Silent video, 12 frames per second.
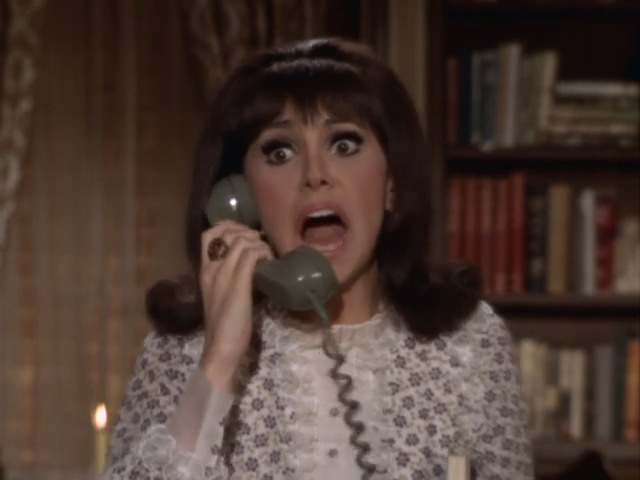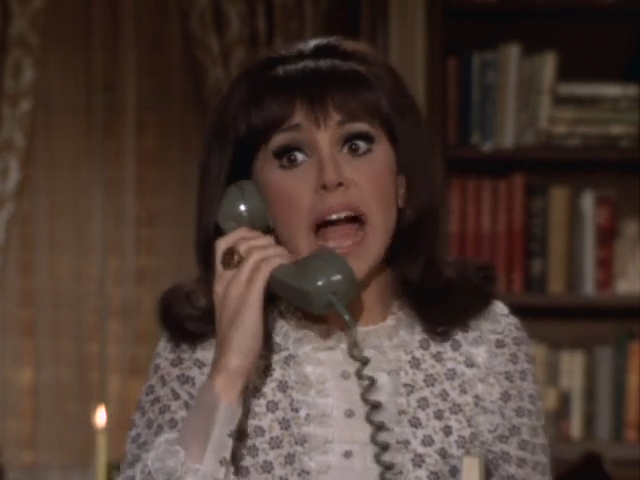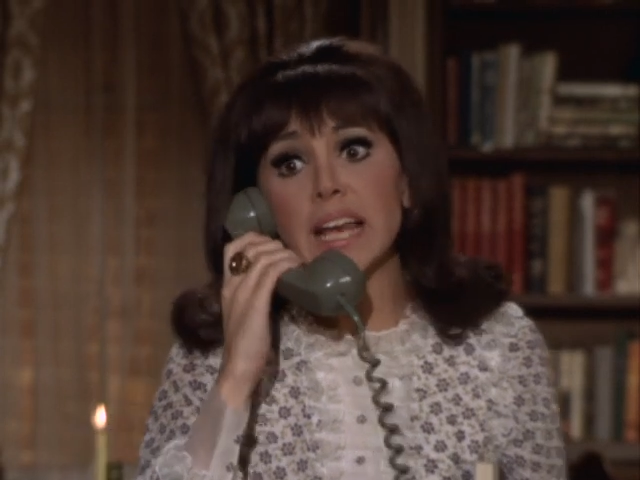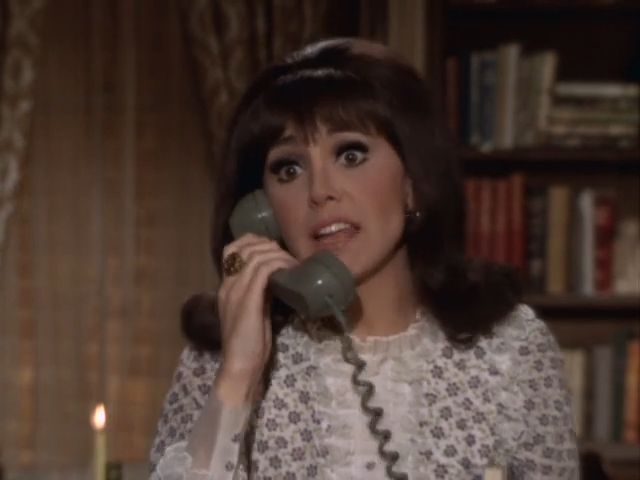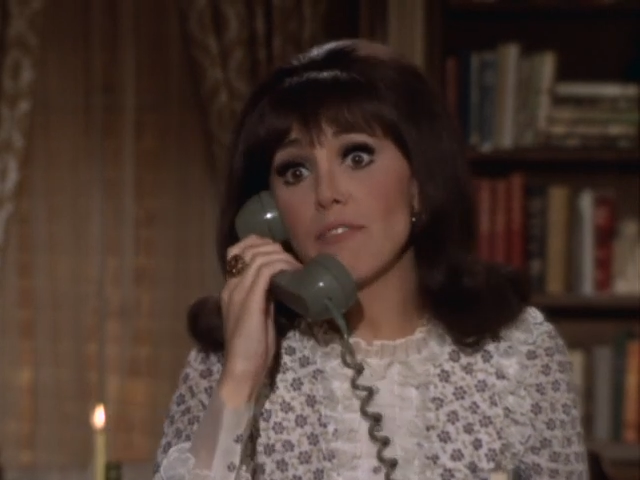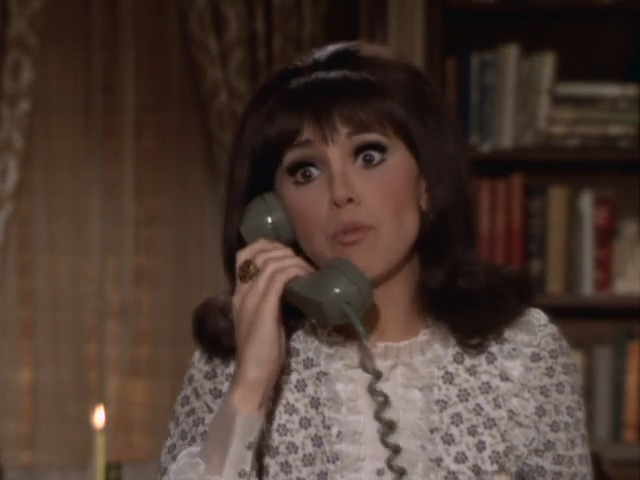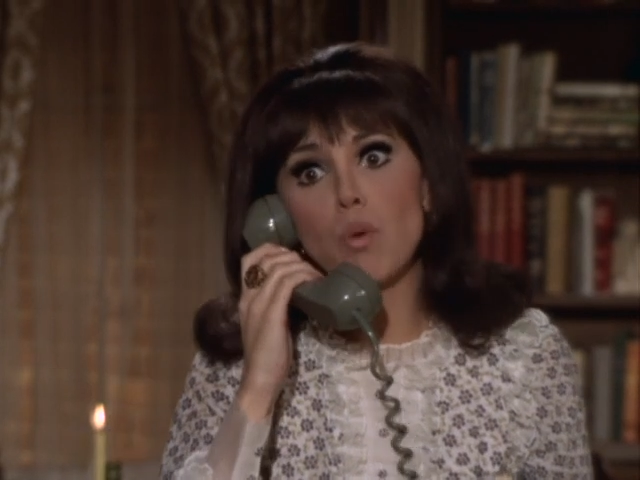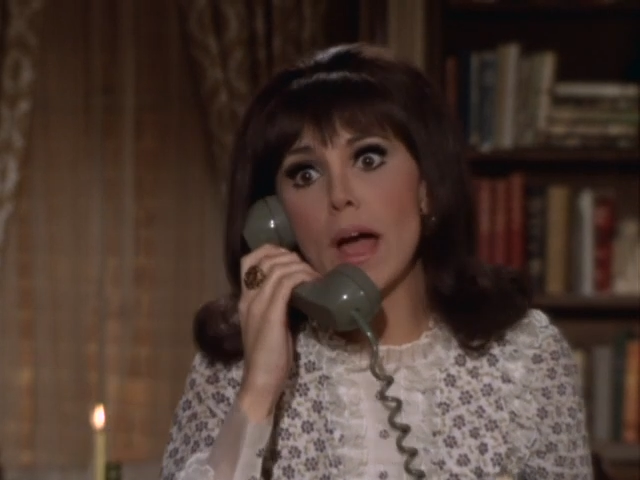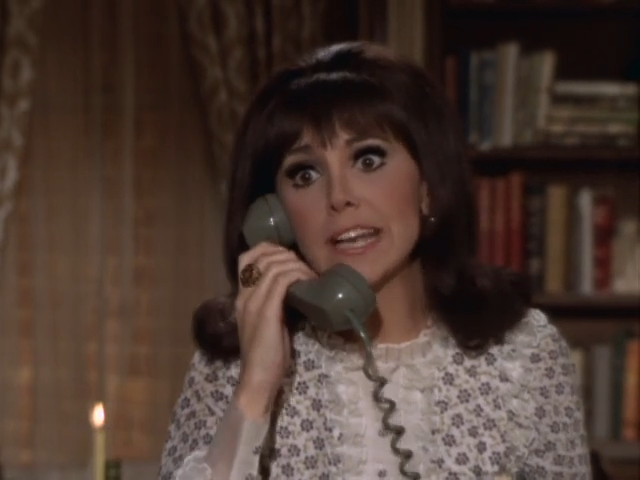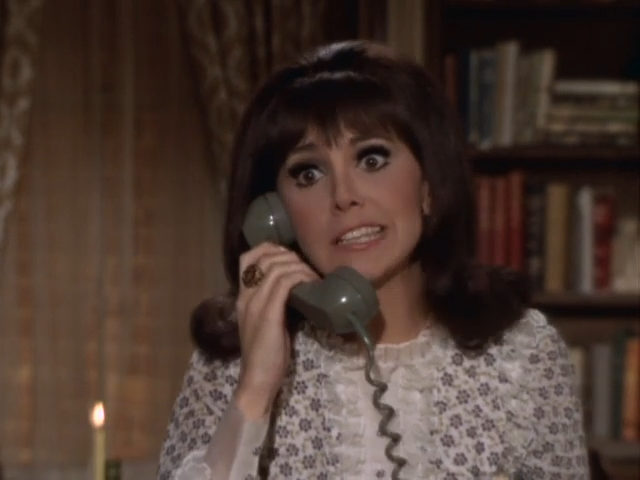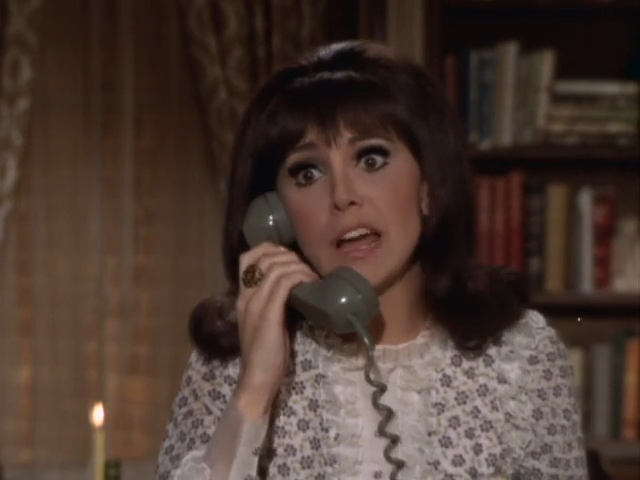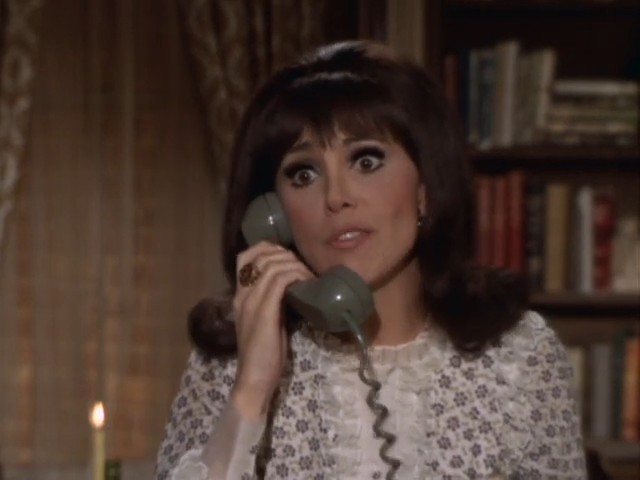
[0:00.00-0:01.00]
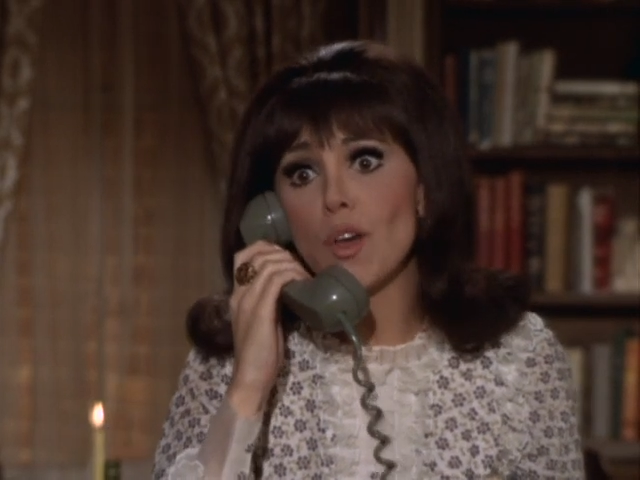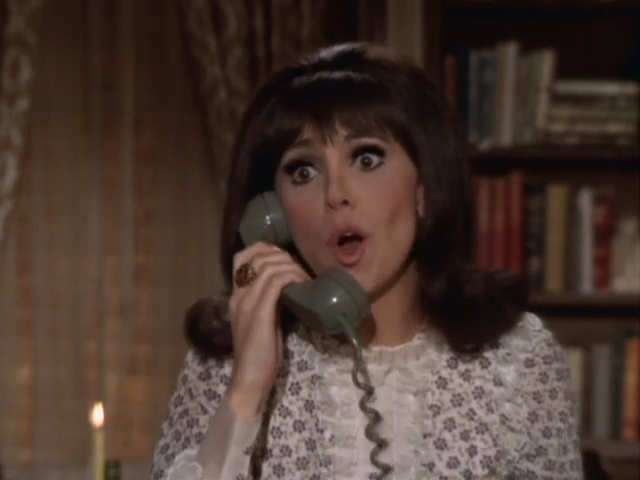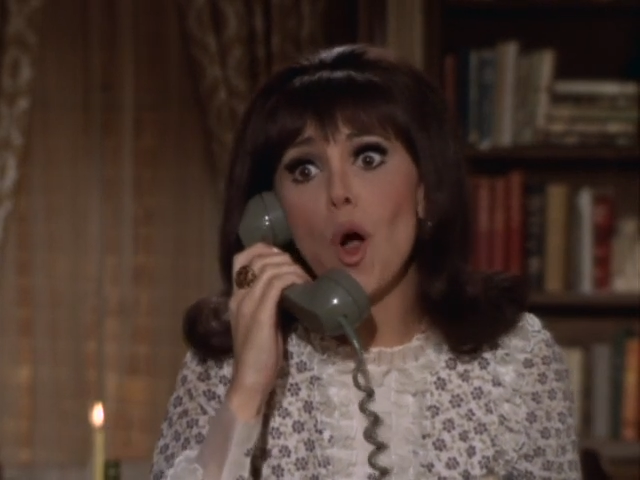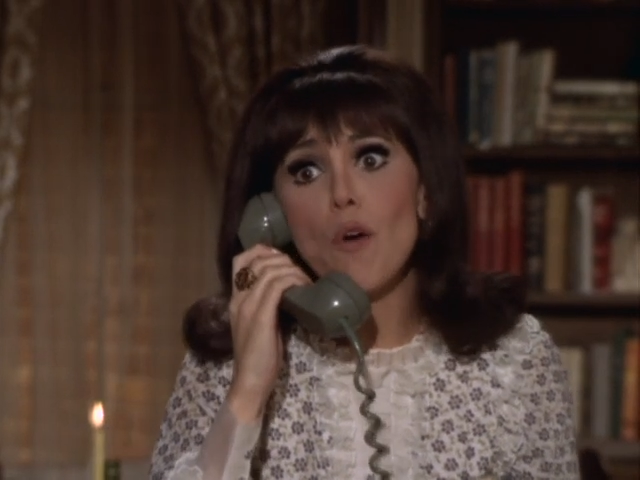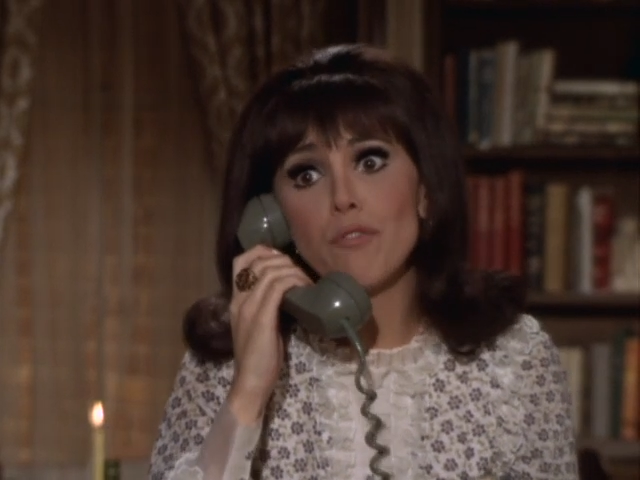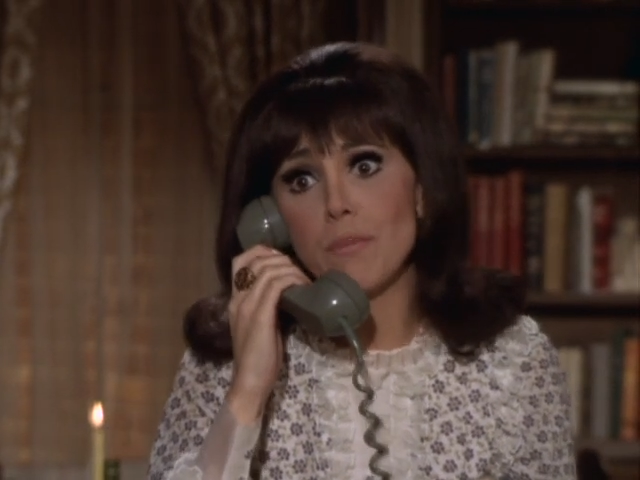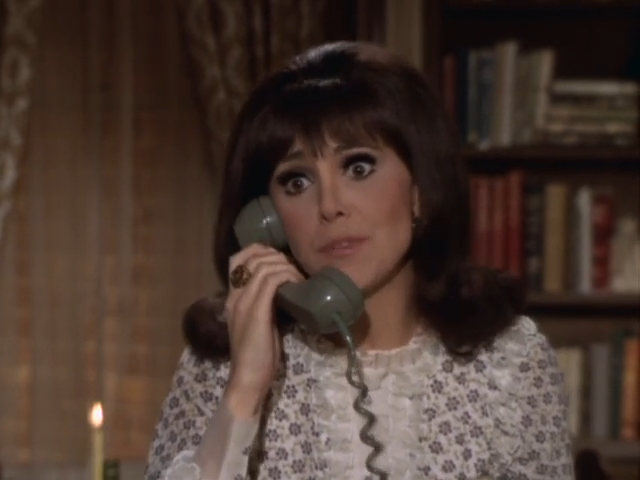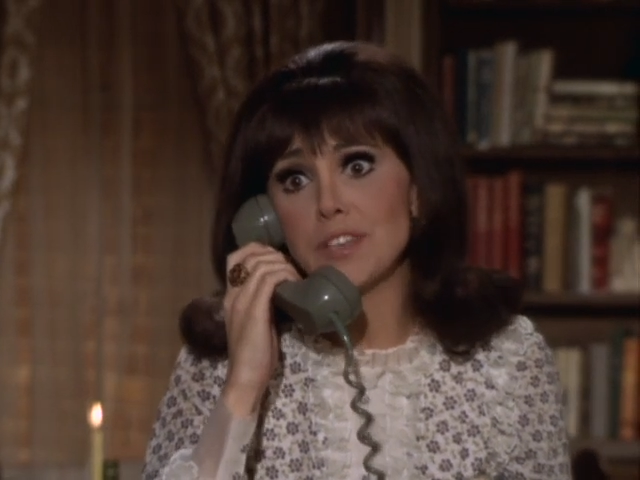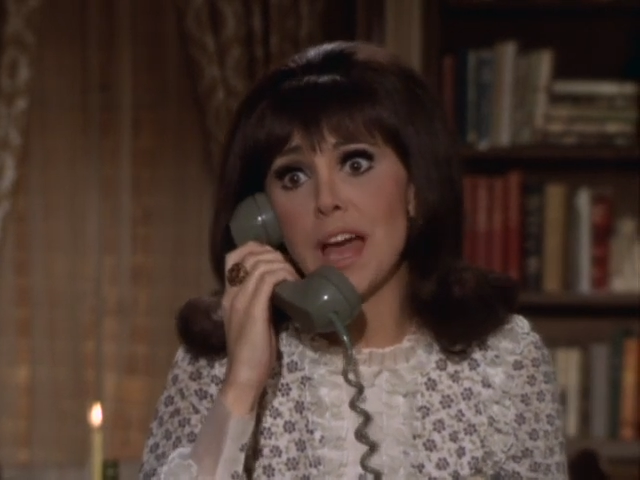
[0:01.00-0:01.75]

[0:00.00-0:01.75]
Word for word: I live right down the hall from the